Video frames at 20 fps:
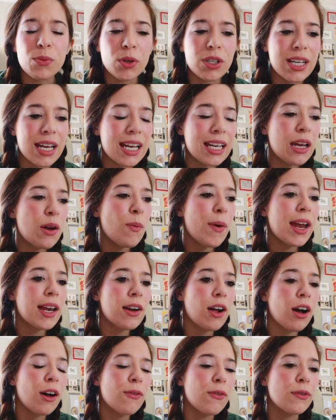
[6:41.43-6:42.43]
We're taking
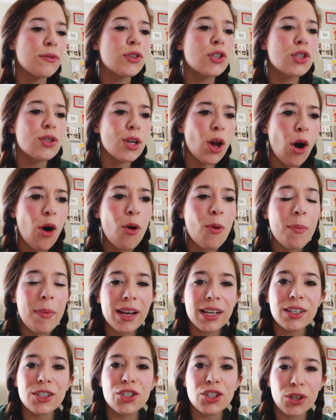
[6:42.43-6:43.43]
weight off of so
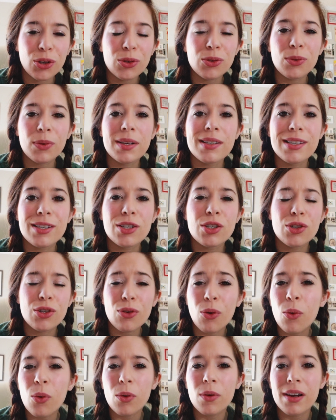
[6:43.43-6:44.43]
many children's
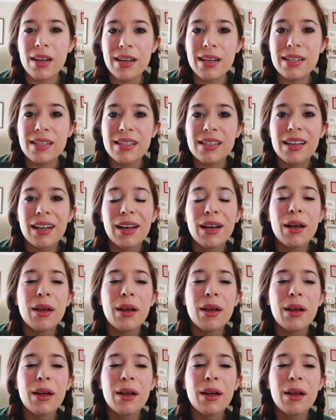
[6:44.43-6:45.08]
stories